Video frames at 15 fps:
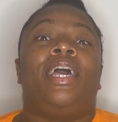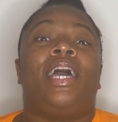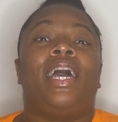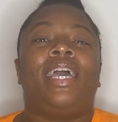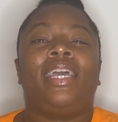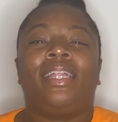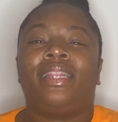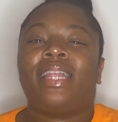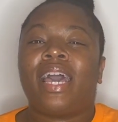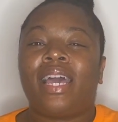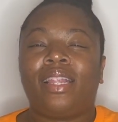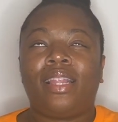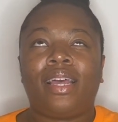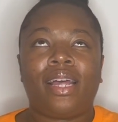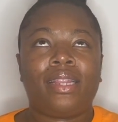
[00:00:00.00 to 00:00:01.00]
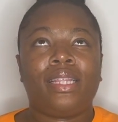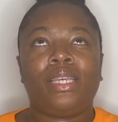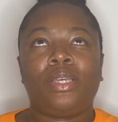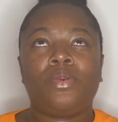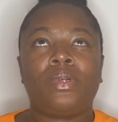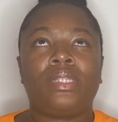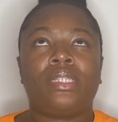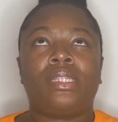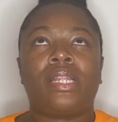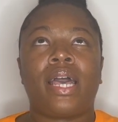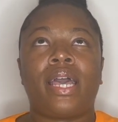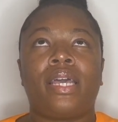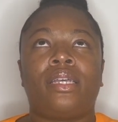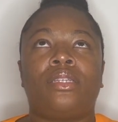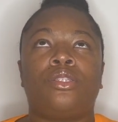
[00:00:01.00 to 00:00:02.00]
I hit that, like, I think it was
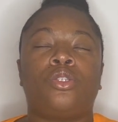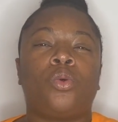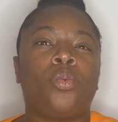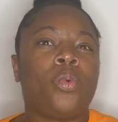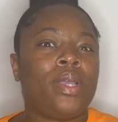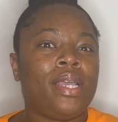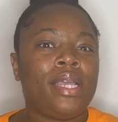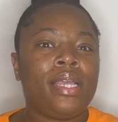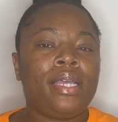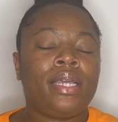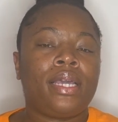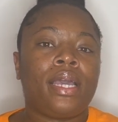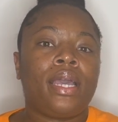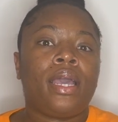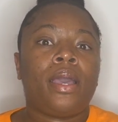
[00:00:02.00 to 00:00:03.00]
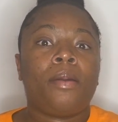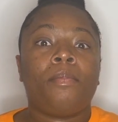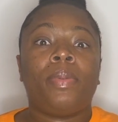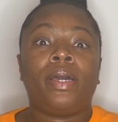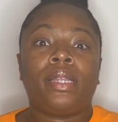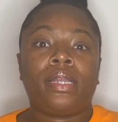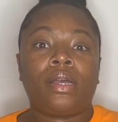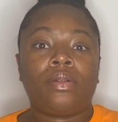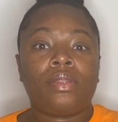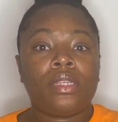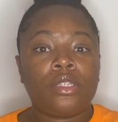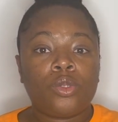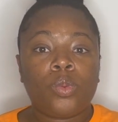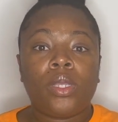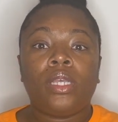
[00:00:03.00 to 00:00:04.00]
last week, but now
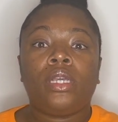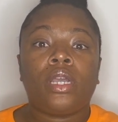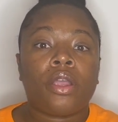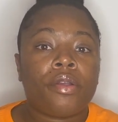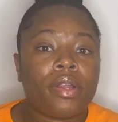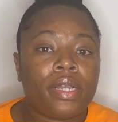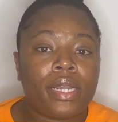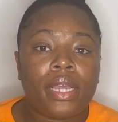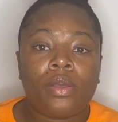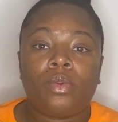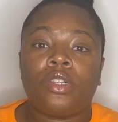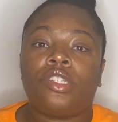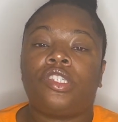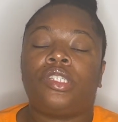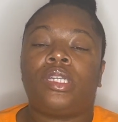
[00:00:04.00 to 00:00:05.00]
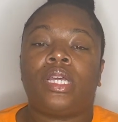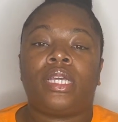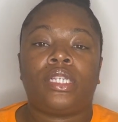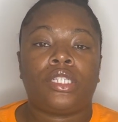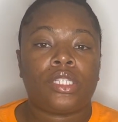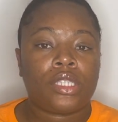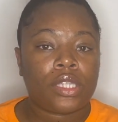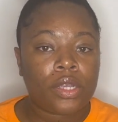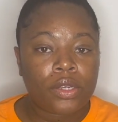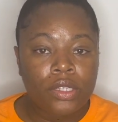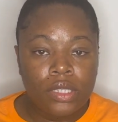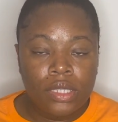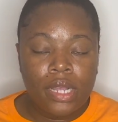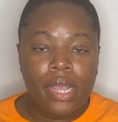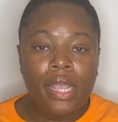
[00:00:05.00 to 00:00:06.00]
this week, current date, which today's
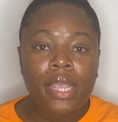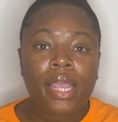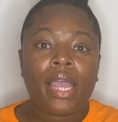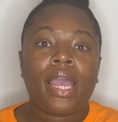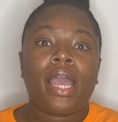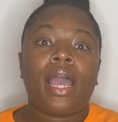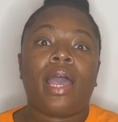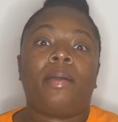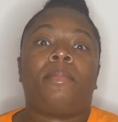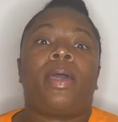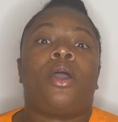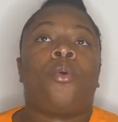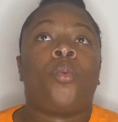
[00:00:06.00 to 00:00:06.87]
Thursday, I'm at